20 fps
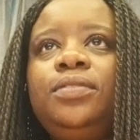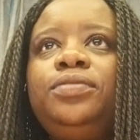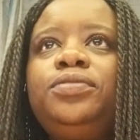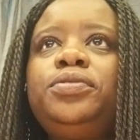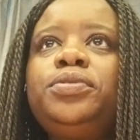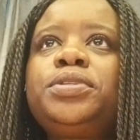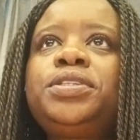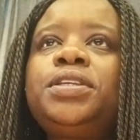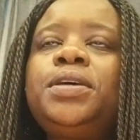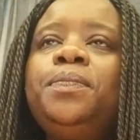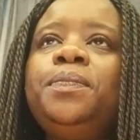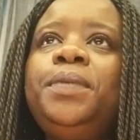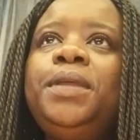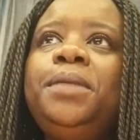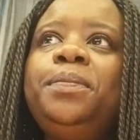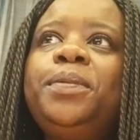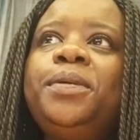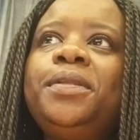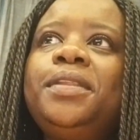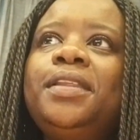For some
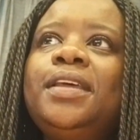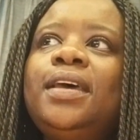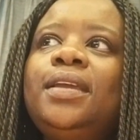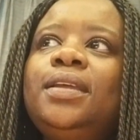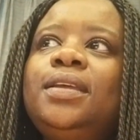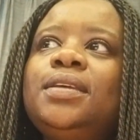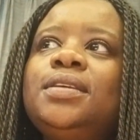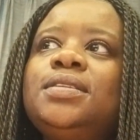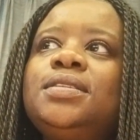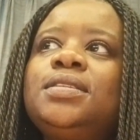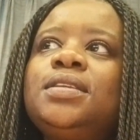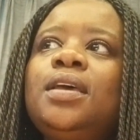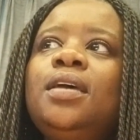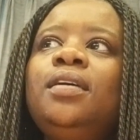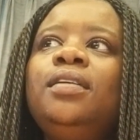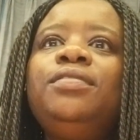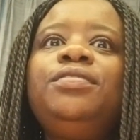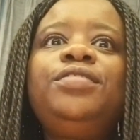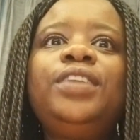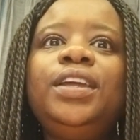people, that is
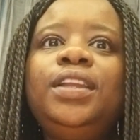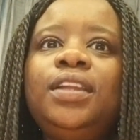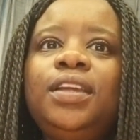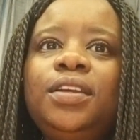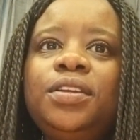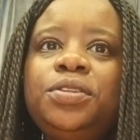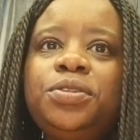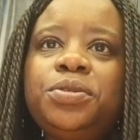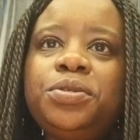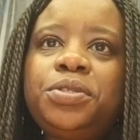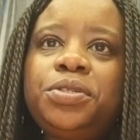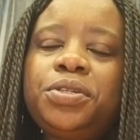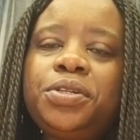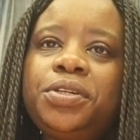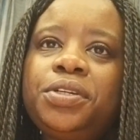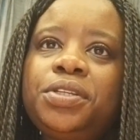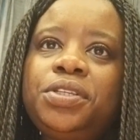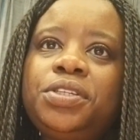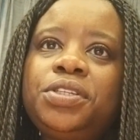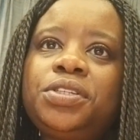finding a new
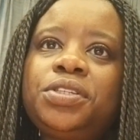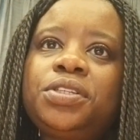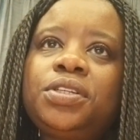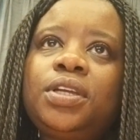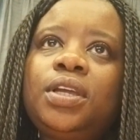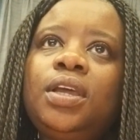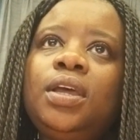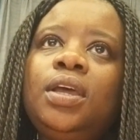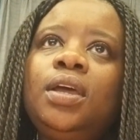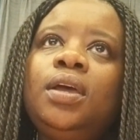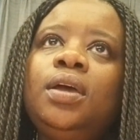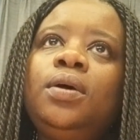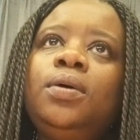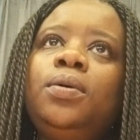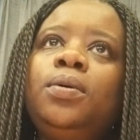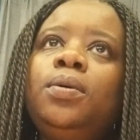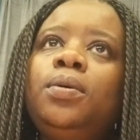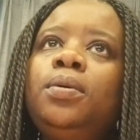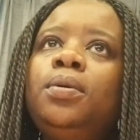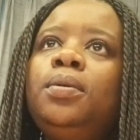church
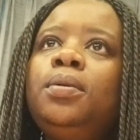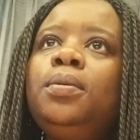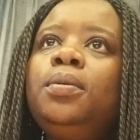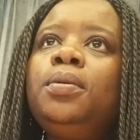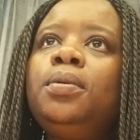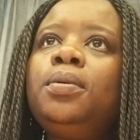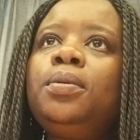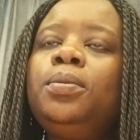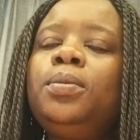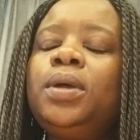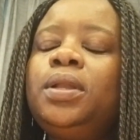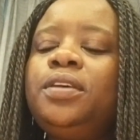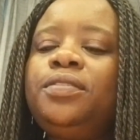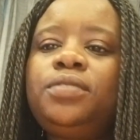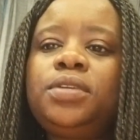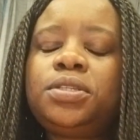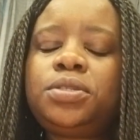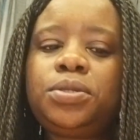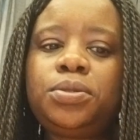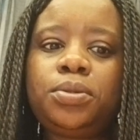or
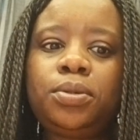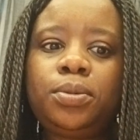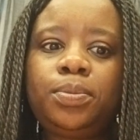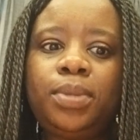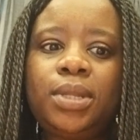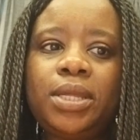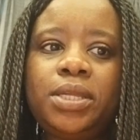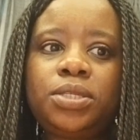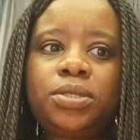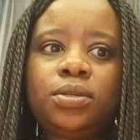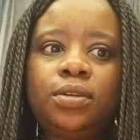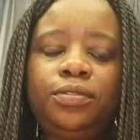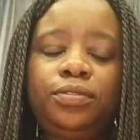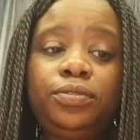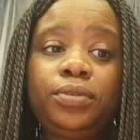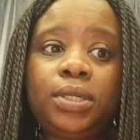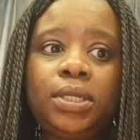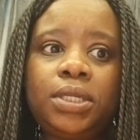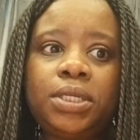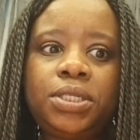whatever is your place
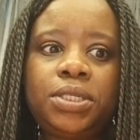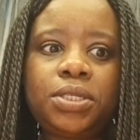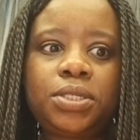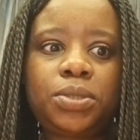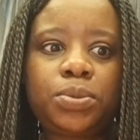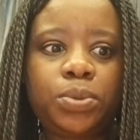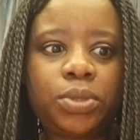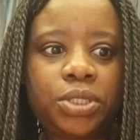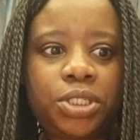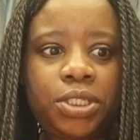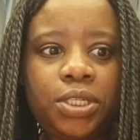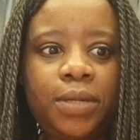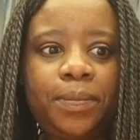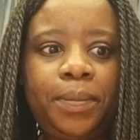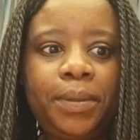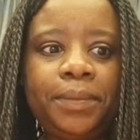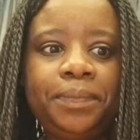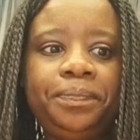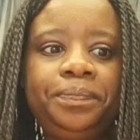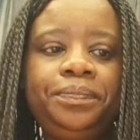of religious
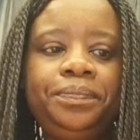worship.